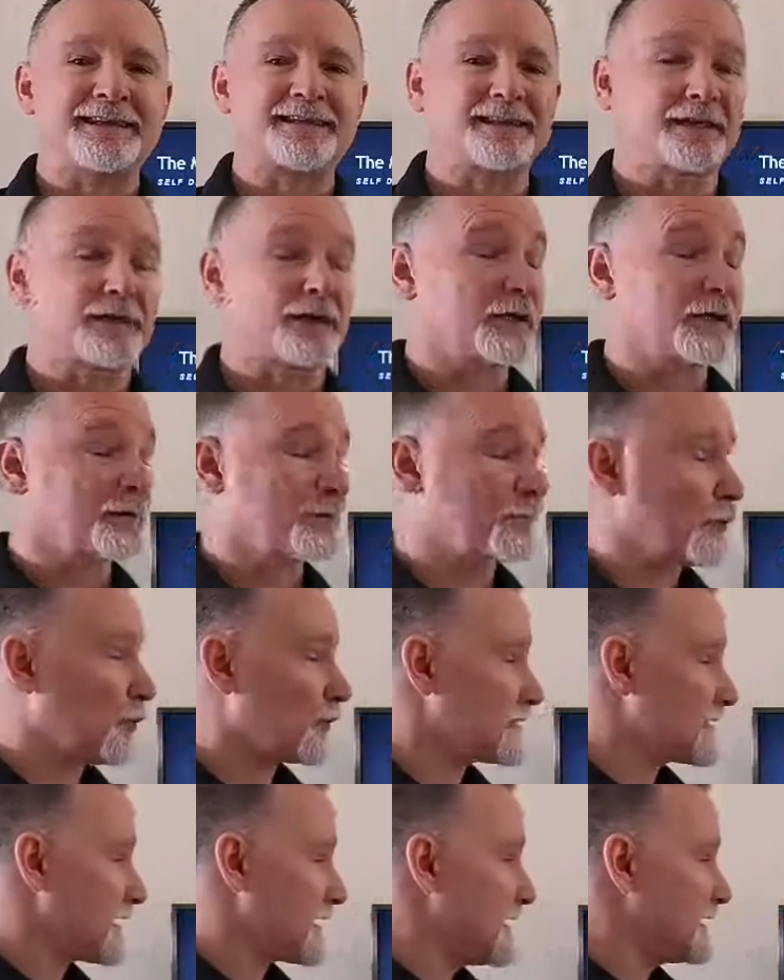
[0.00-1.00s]
this in a little
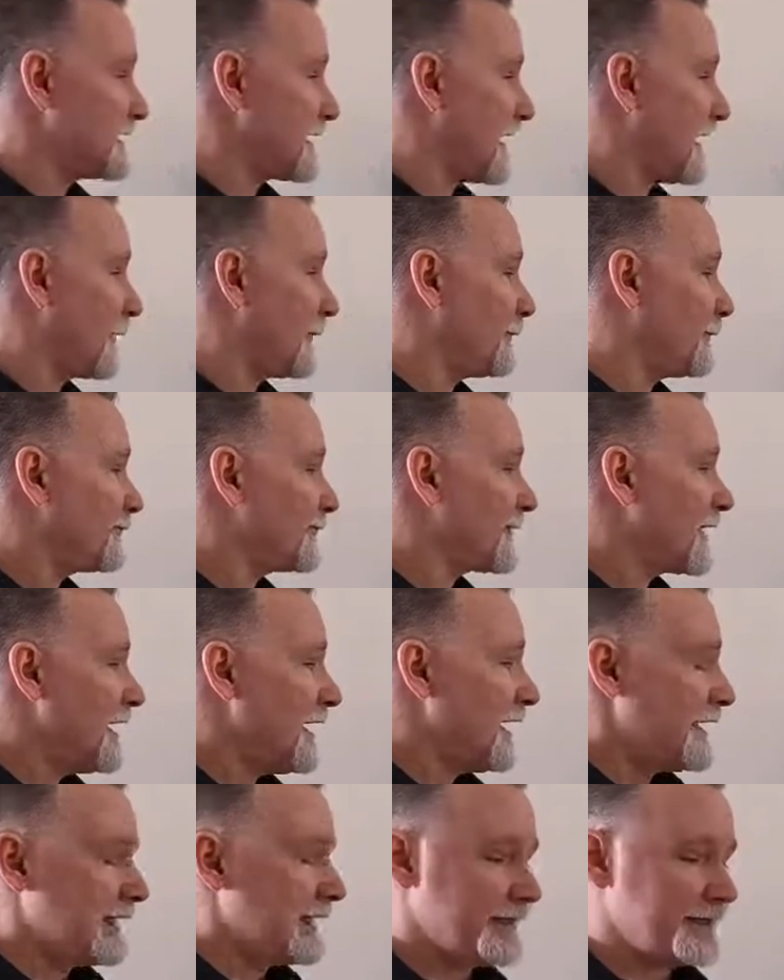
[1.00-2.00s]
more detail.
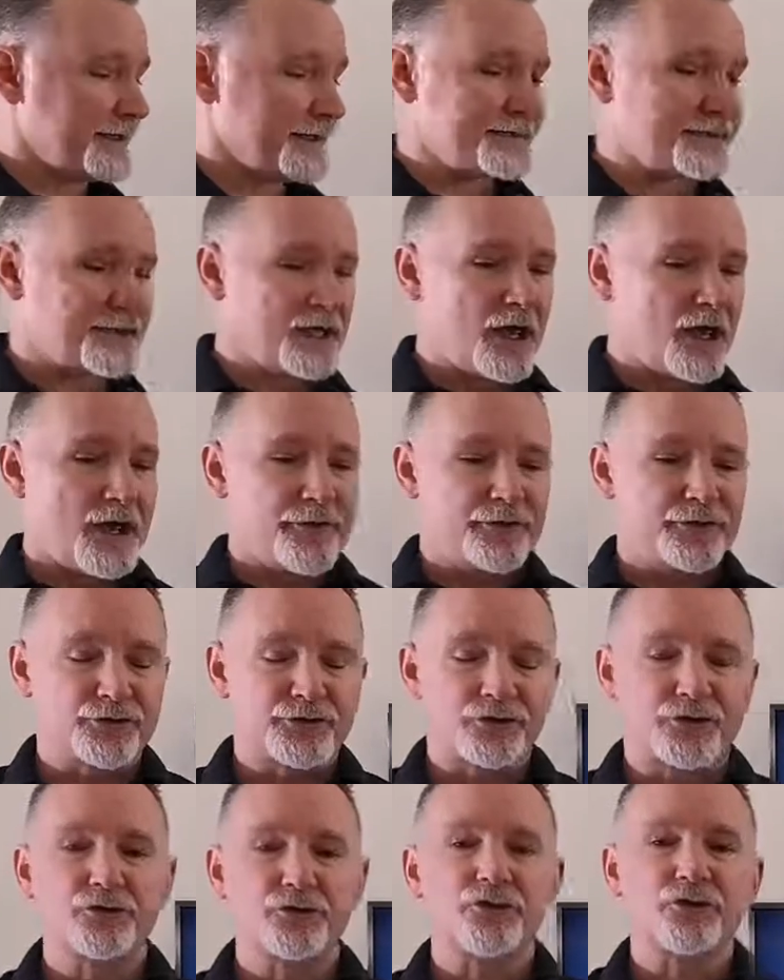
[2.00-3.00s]
Is the
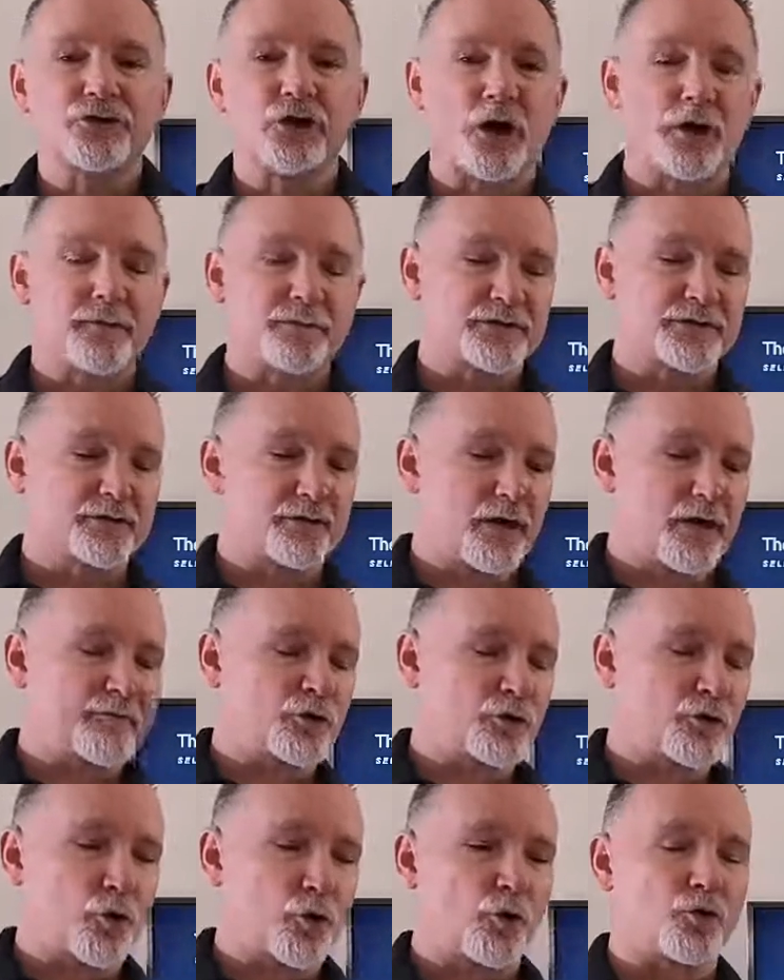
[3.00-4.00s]
2 types
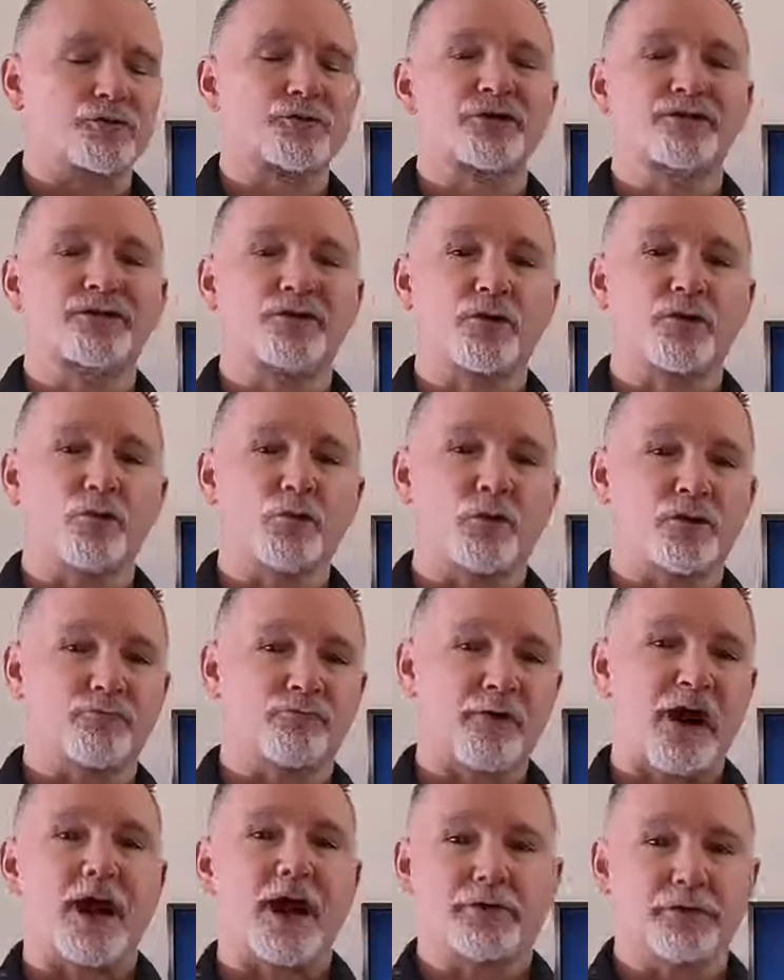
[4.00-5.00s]
of courses that we
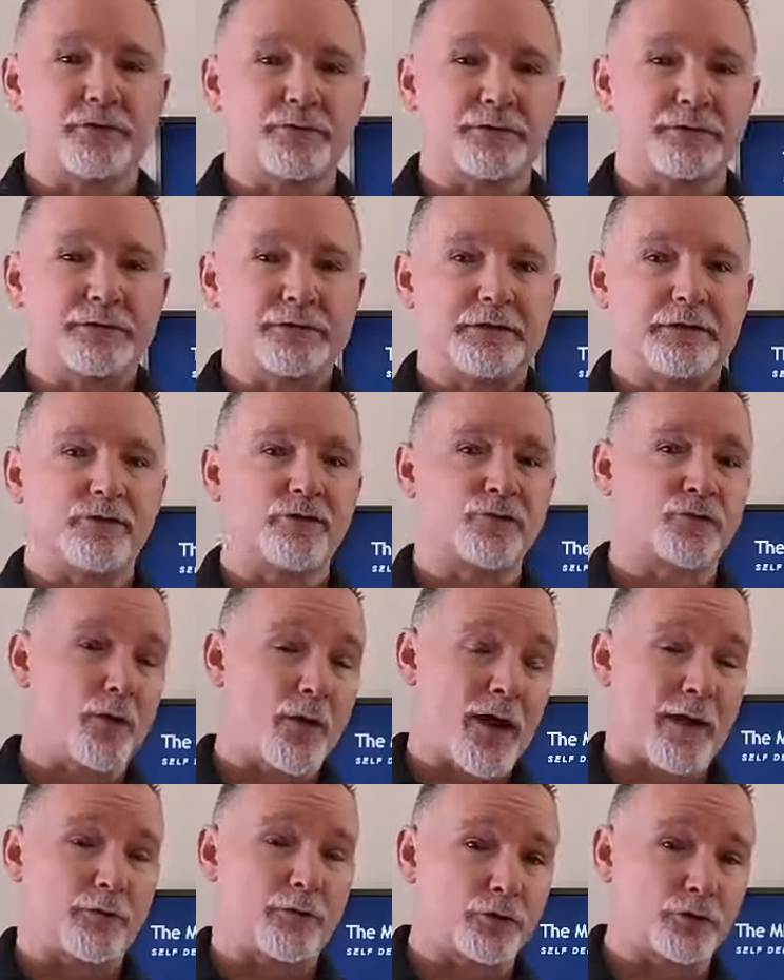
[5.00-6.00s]
run
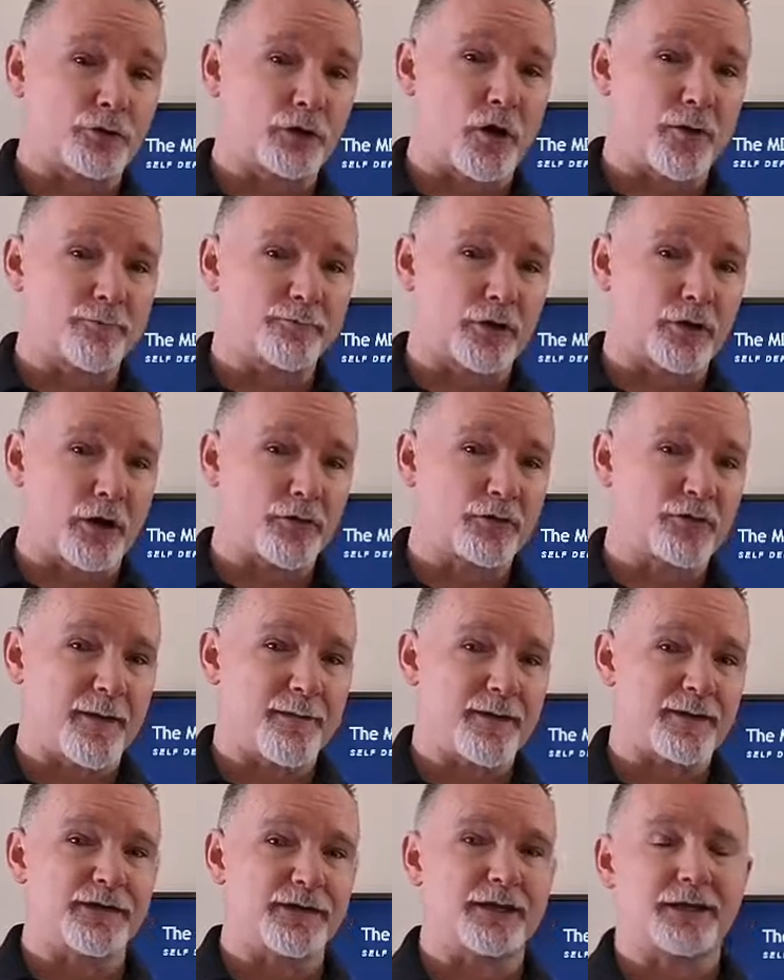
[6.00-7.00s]
through our online
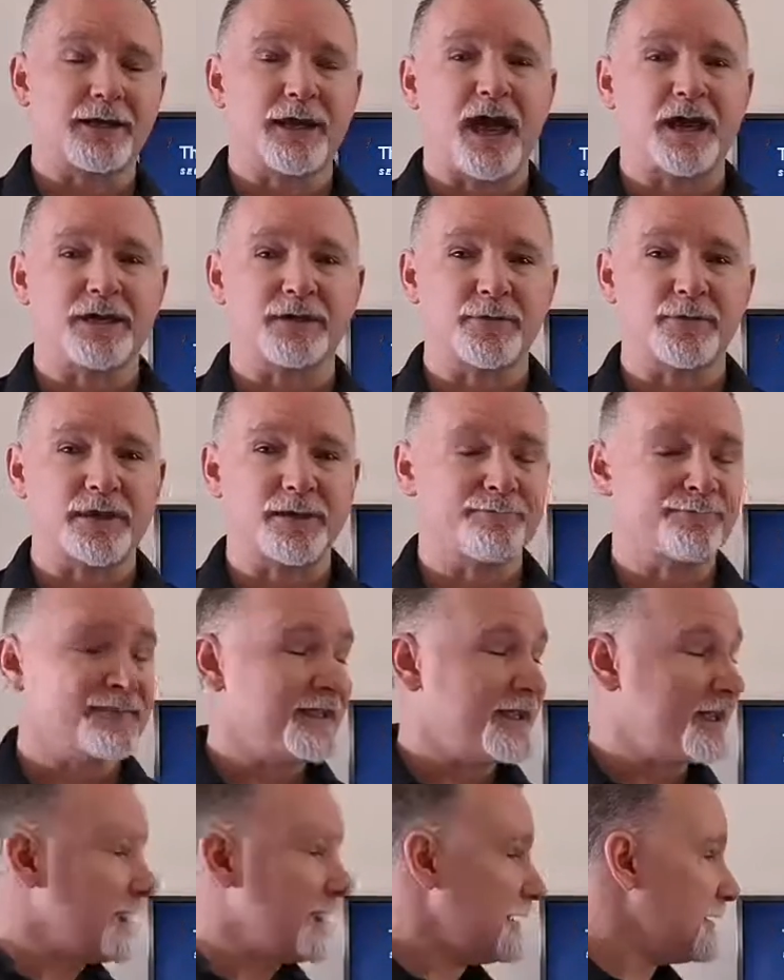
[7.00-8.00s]
program at the Academy
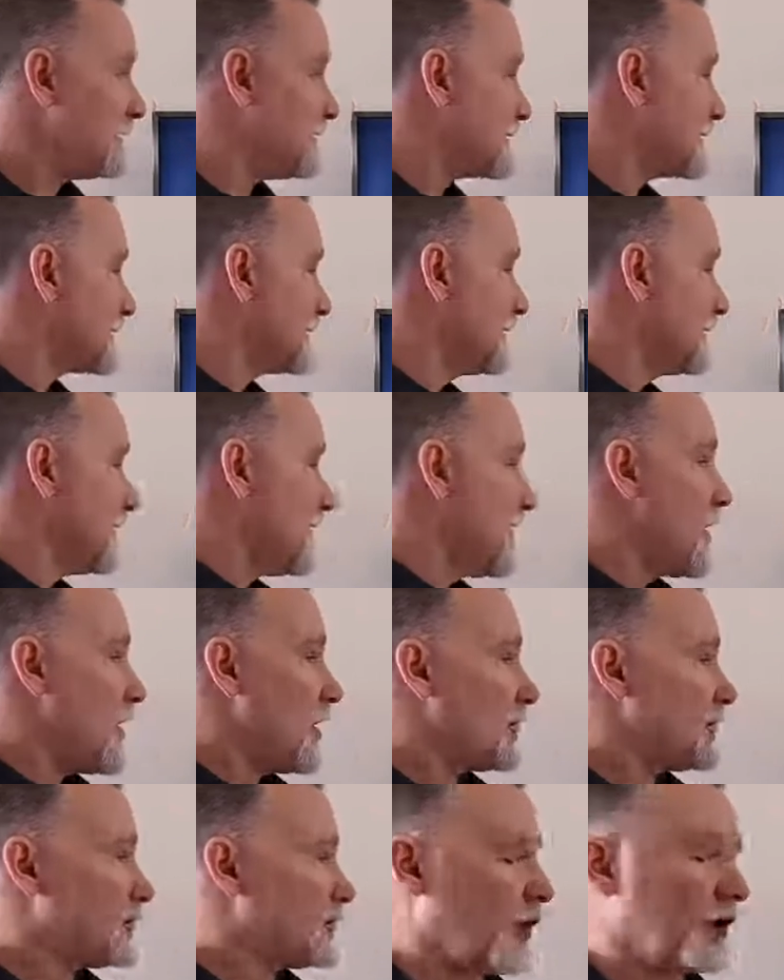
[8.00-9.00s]
is
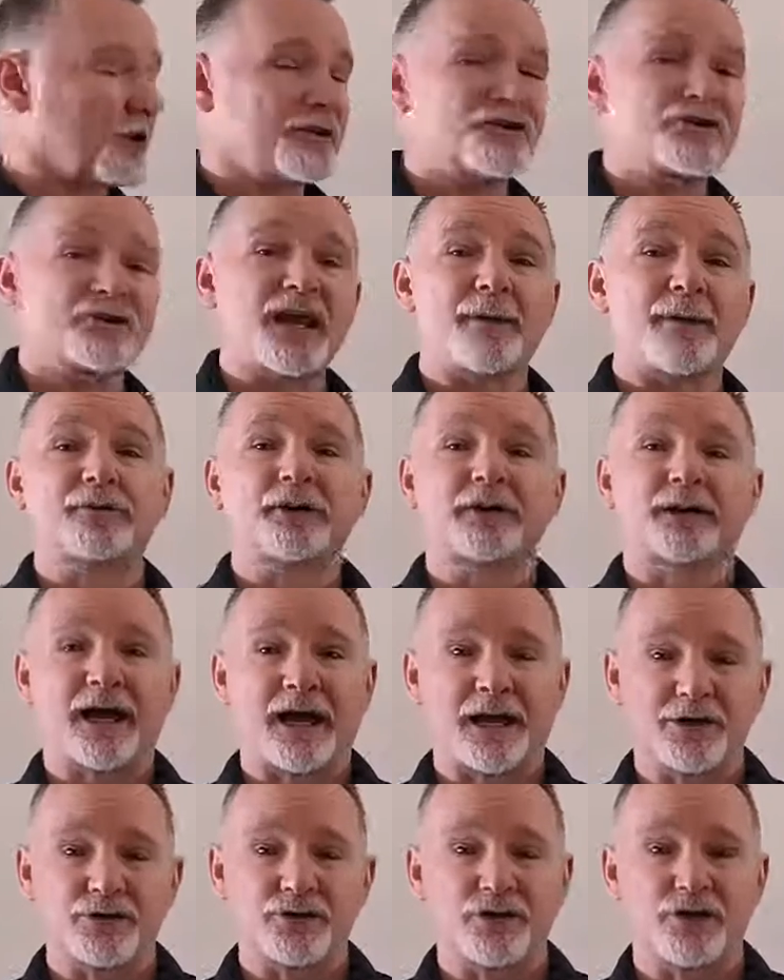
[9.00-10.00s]
knowledge and
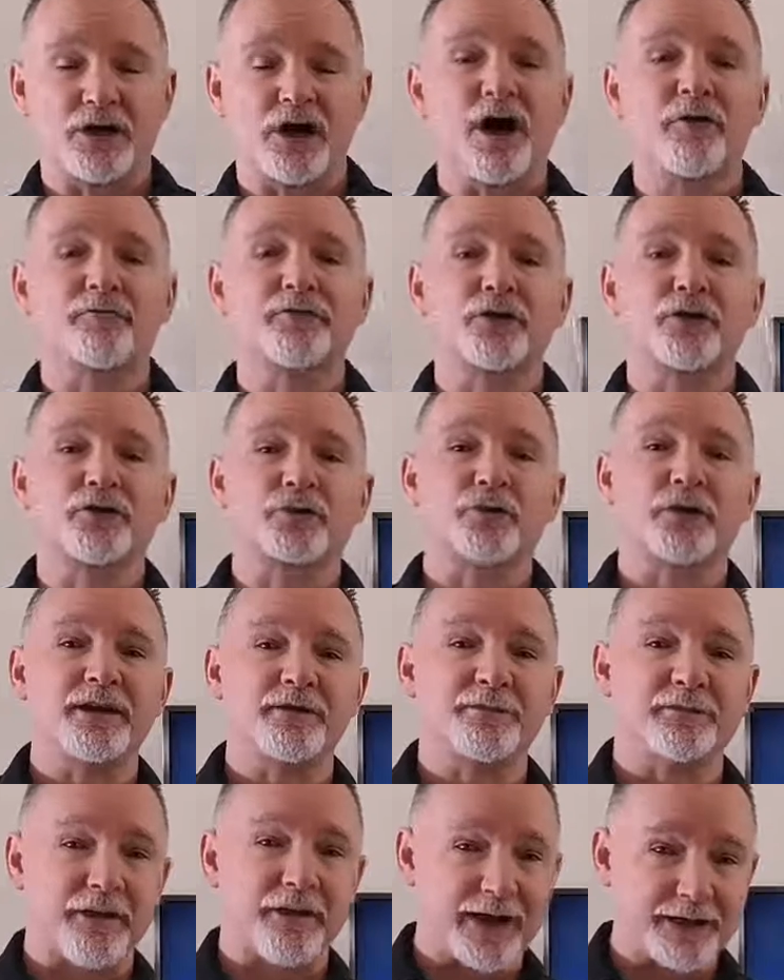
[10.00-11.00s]
application of the
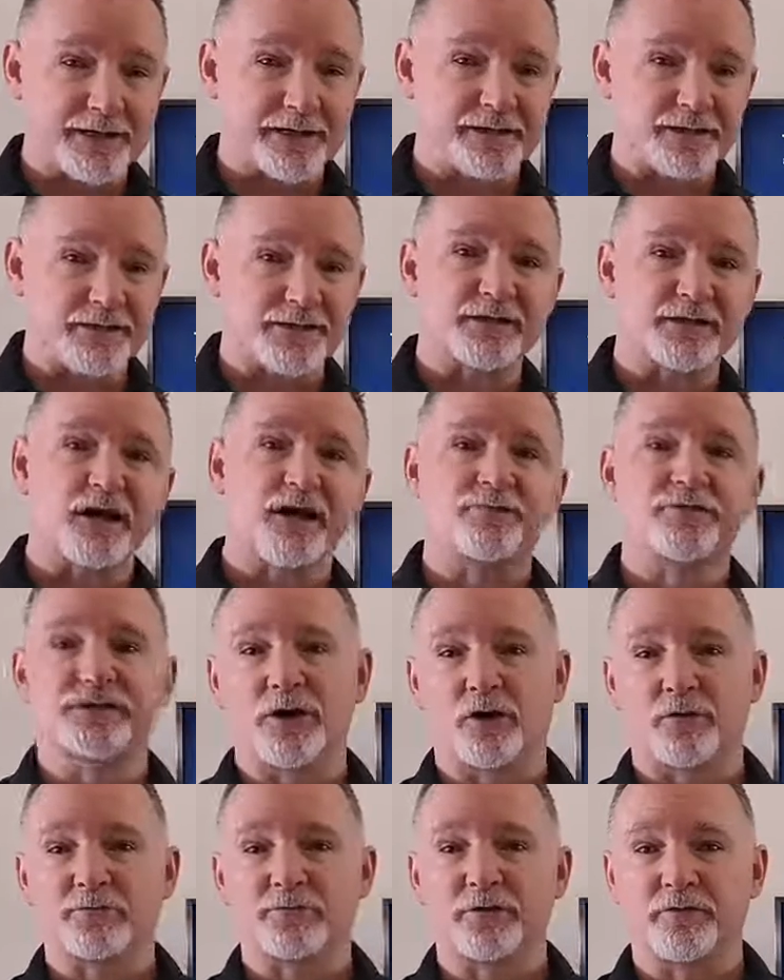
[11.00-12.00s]
3 phases of
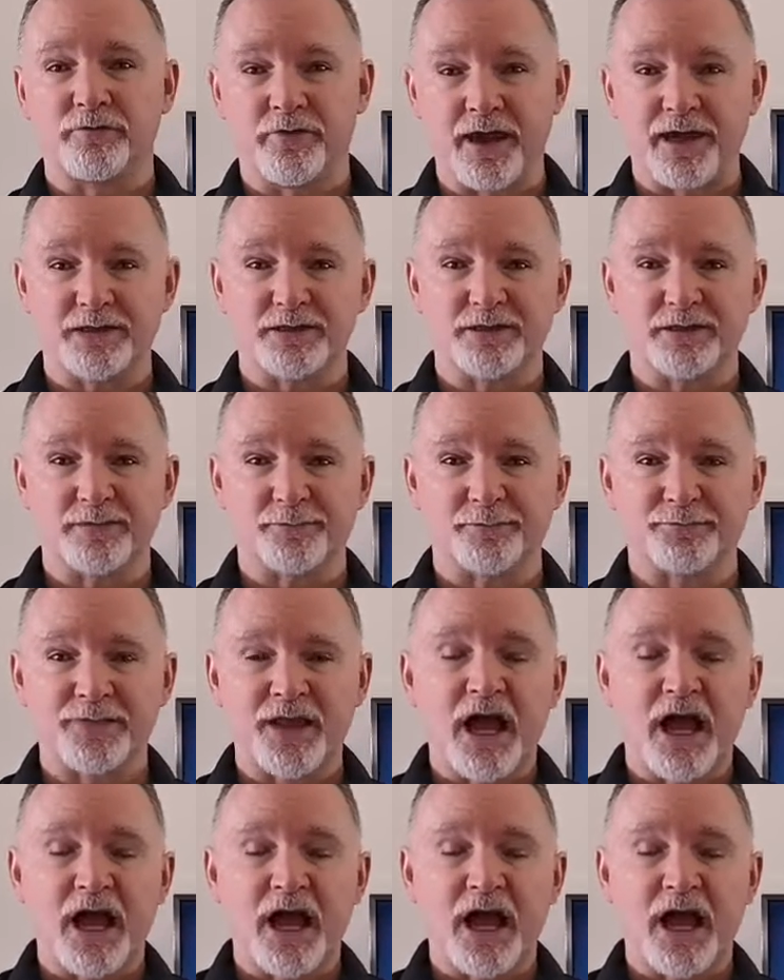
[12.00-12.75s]
self-defence.